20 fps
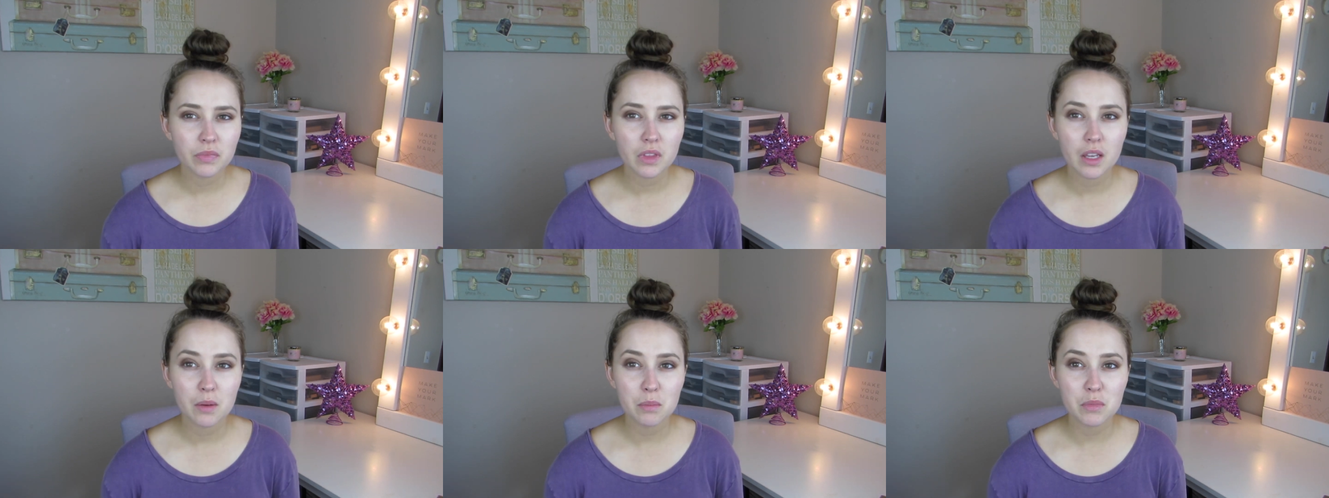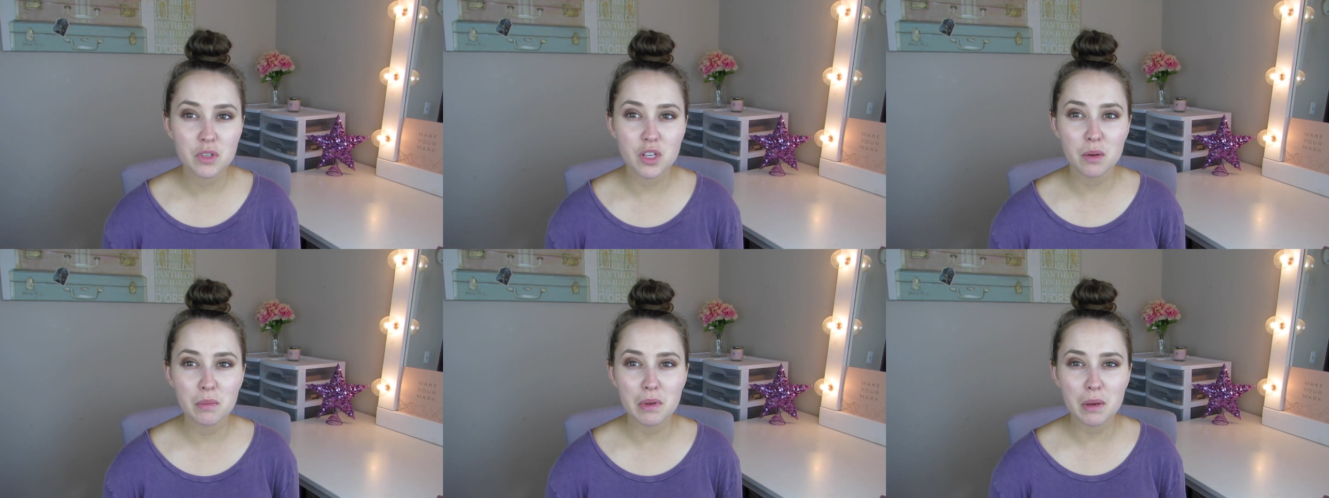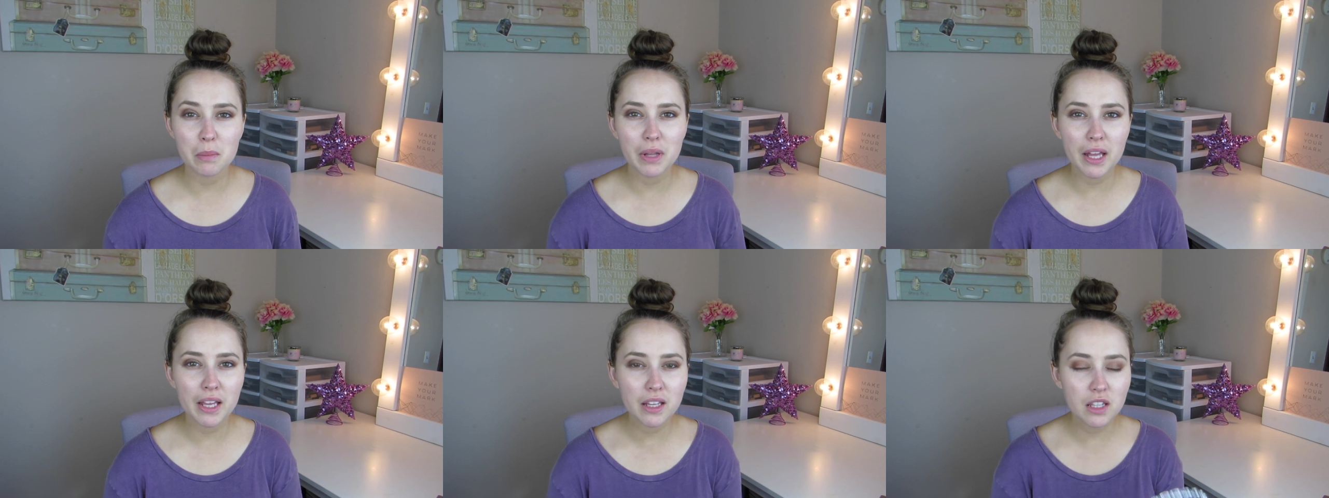I'm going to be
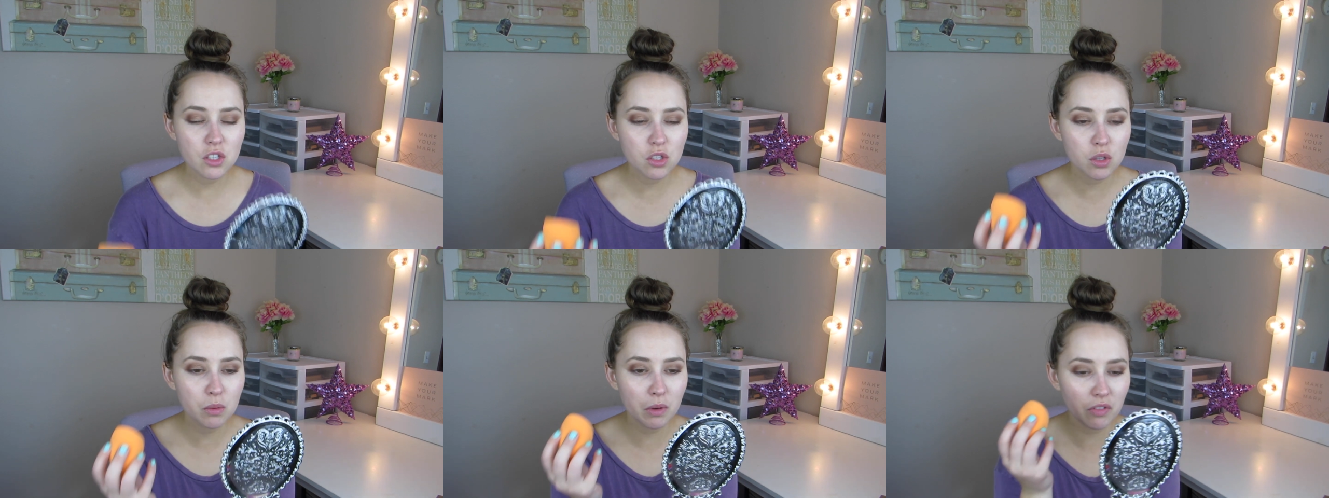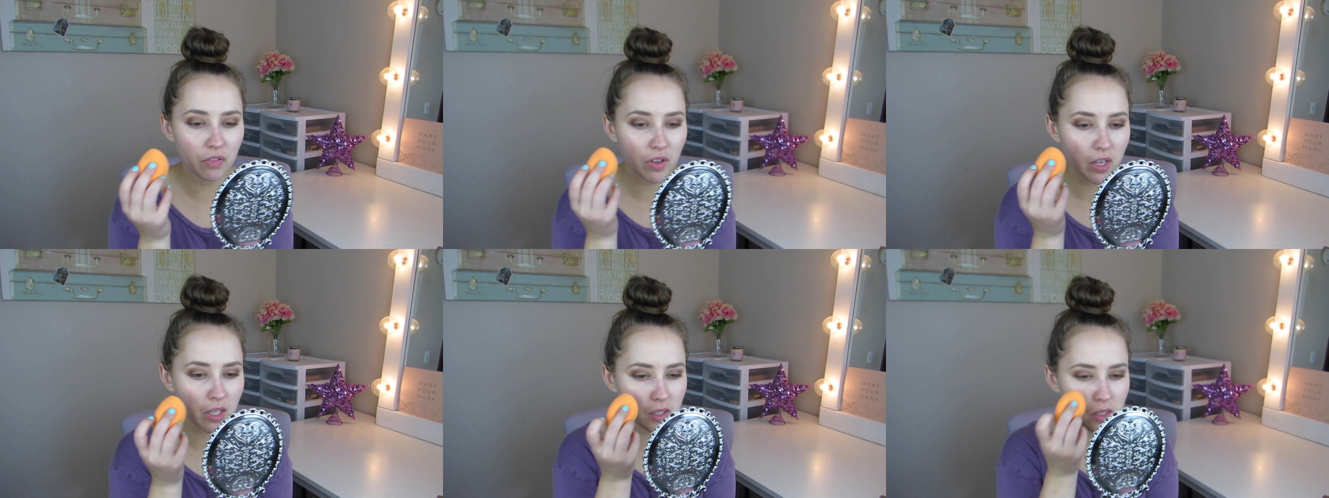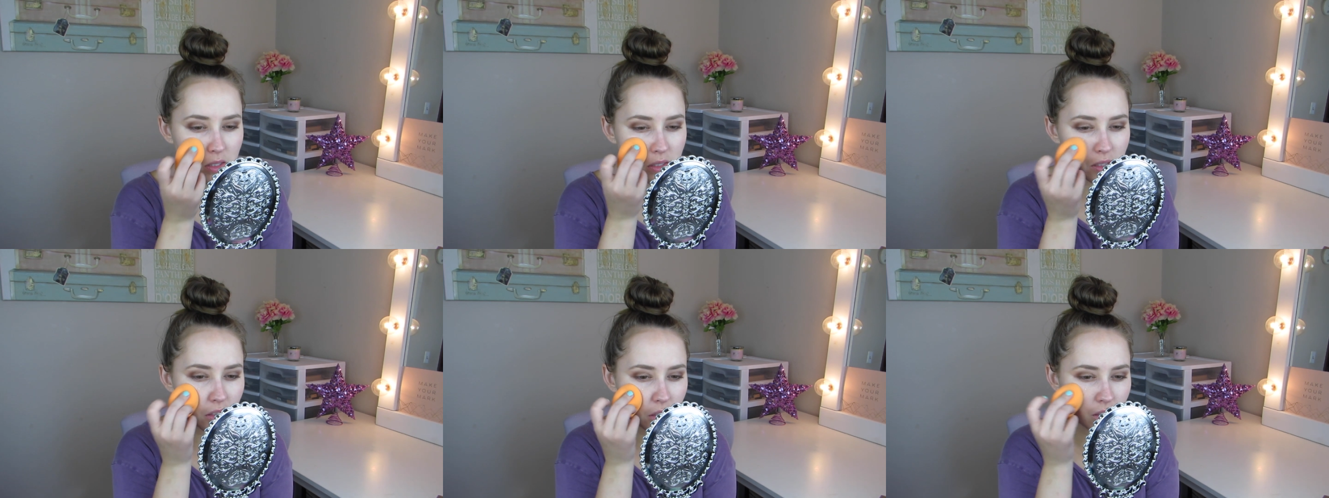applying this to my
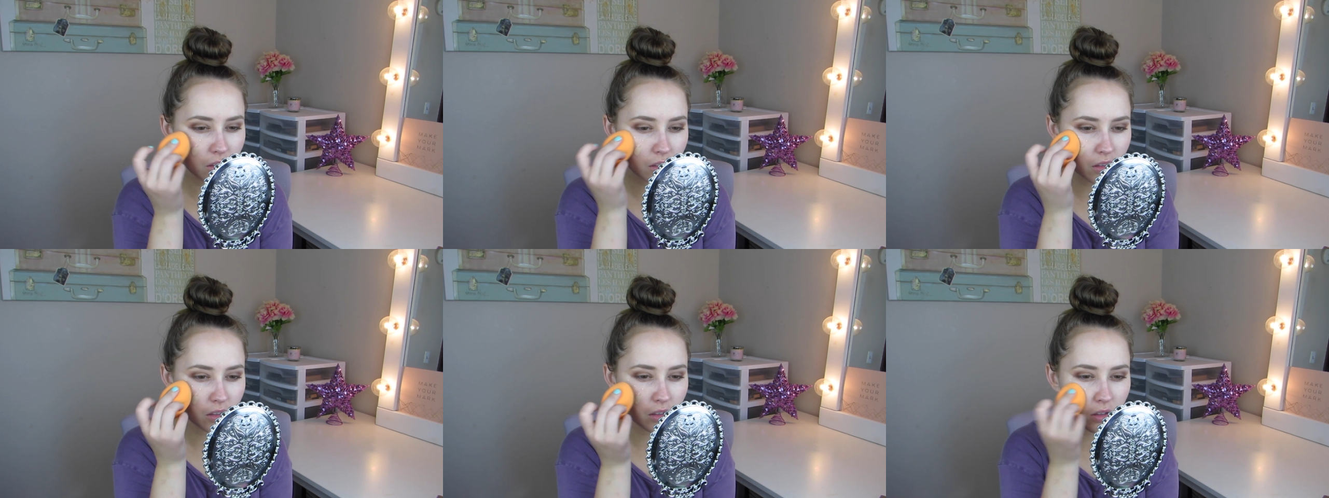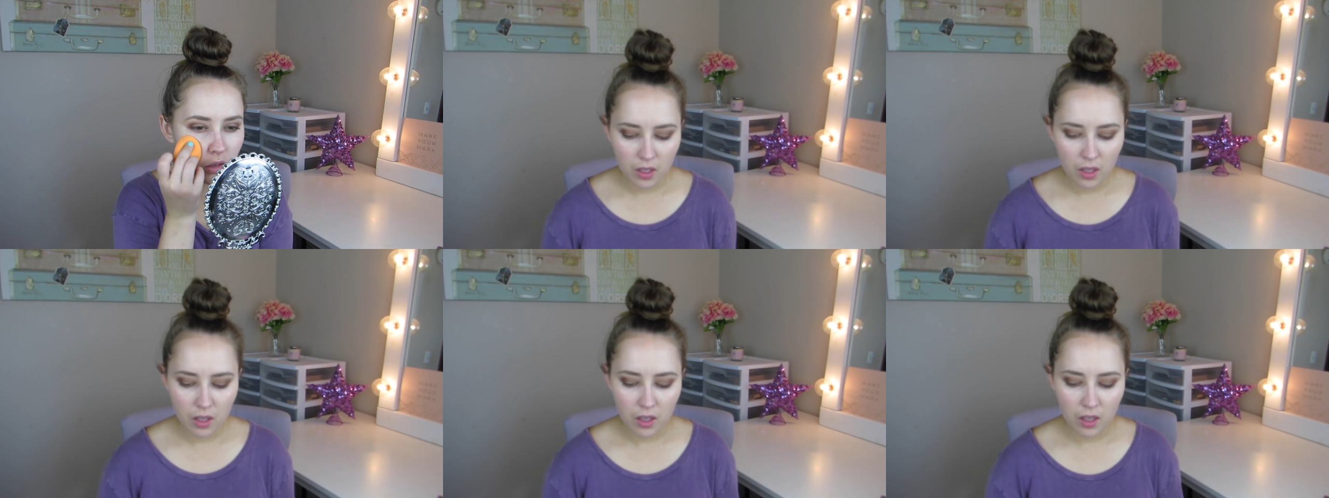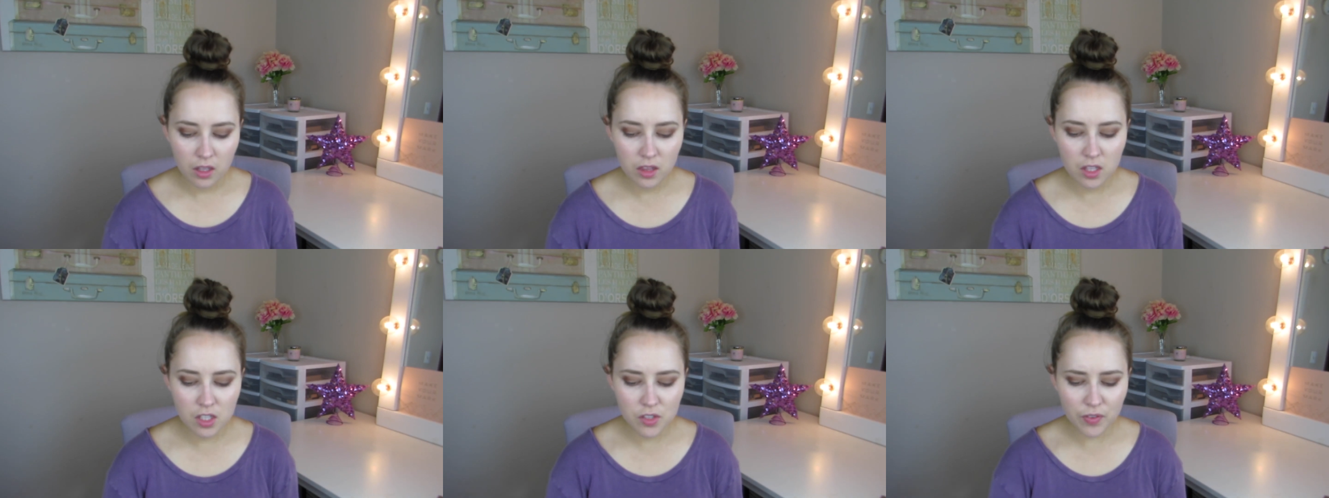face.
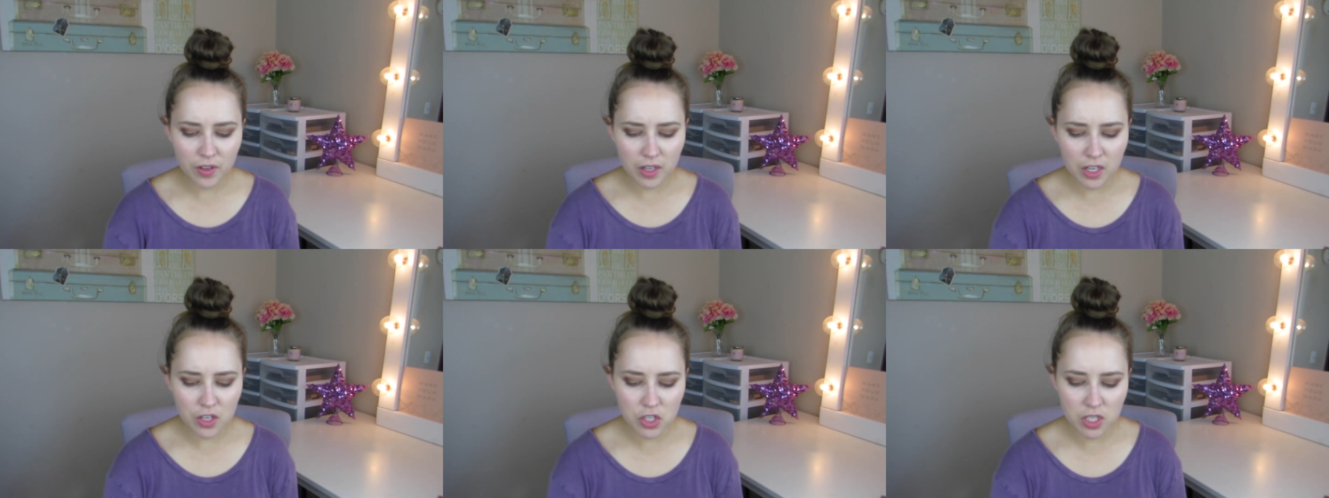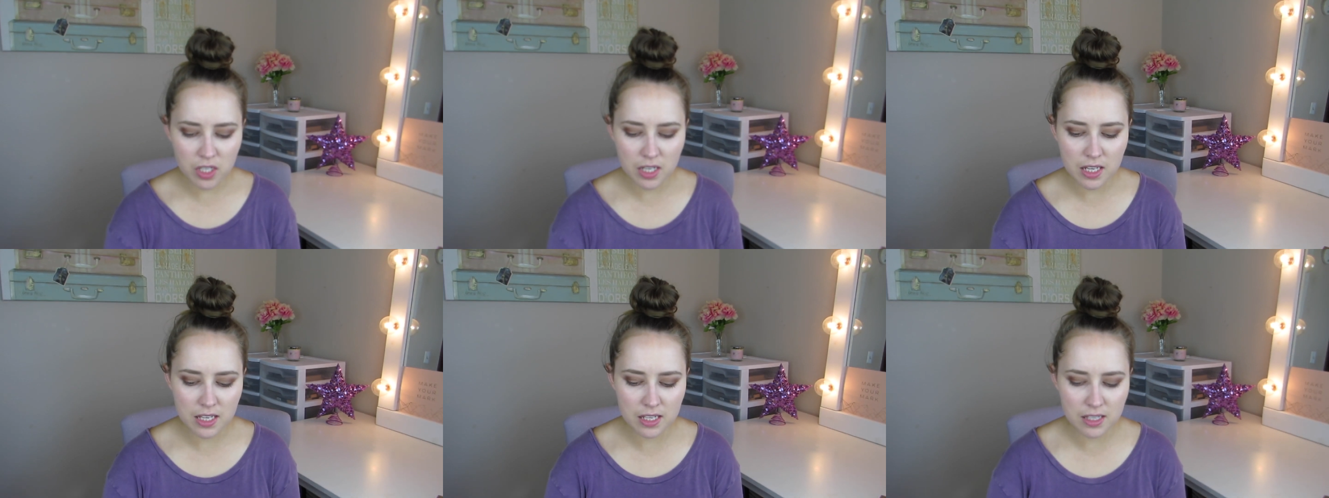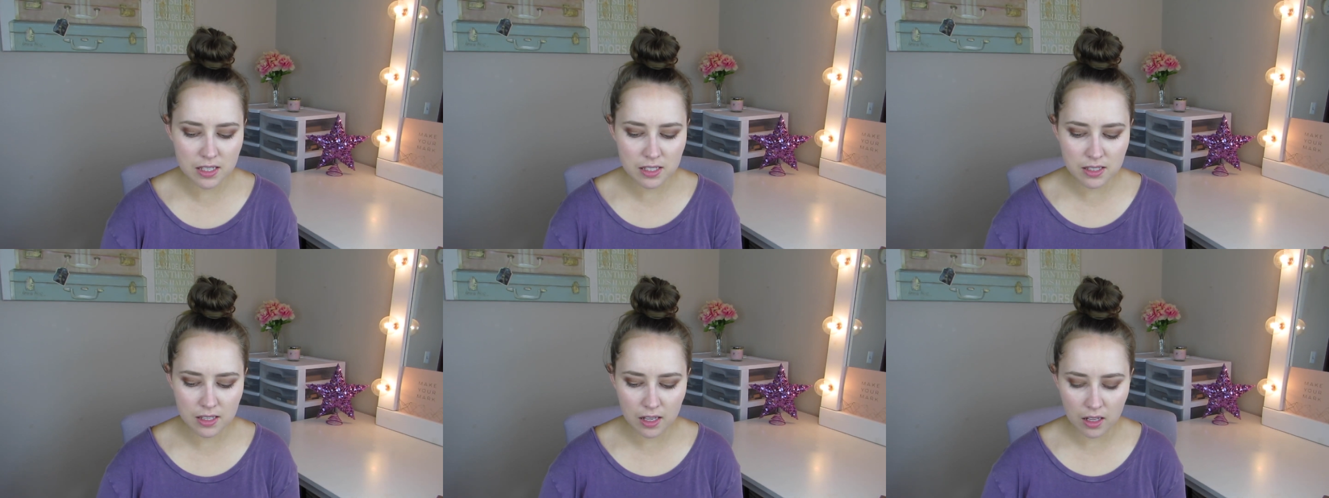And this foundation
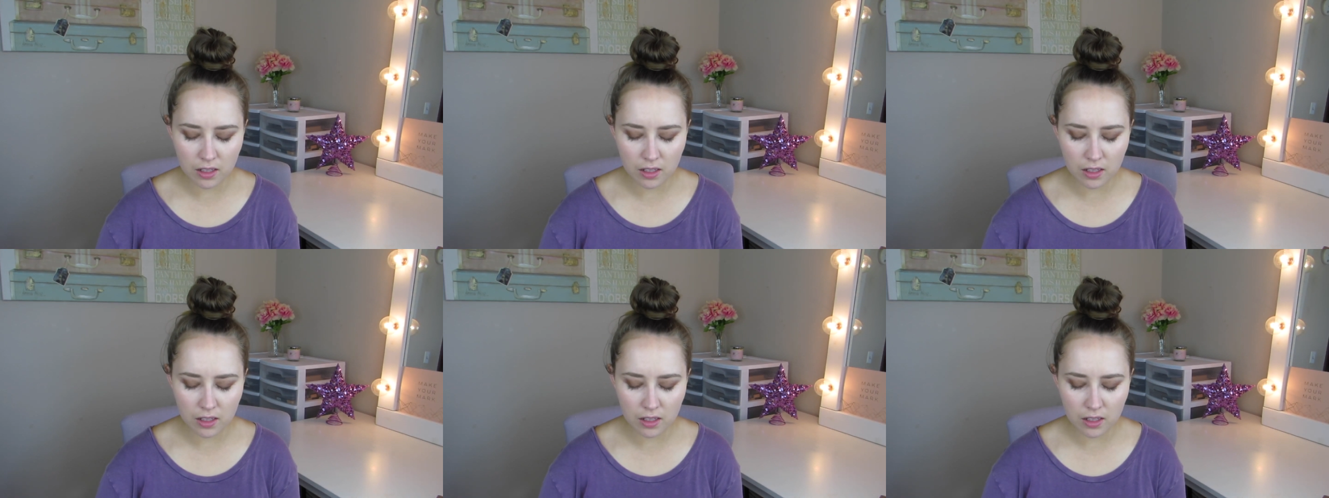is